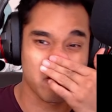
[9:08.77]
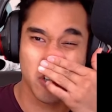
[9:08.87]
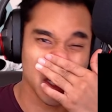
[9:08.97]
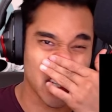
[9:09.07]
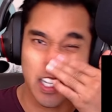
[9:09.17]

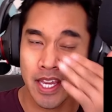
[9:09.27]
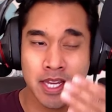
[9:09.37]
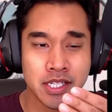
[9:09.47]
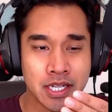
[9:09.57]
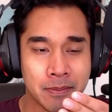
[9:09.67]
freaking
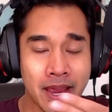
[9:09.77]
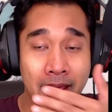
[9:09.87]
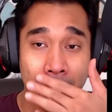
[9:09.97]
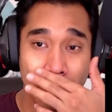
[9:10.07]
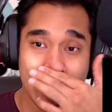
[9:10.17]
itchy,
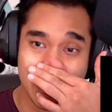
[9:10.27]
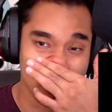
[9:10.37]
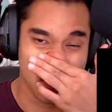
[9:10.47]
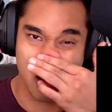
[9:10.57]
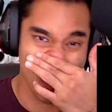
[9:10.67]
man.
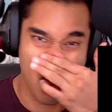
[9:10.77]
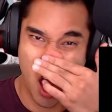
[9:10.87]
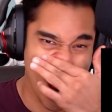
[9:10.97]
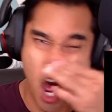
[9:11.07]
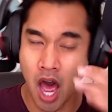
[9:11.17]

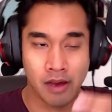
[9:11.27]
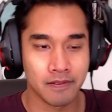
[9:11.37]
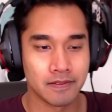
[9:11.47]
Ah.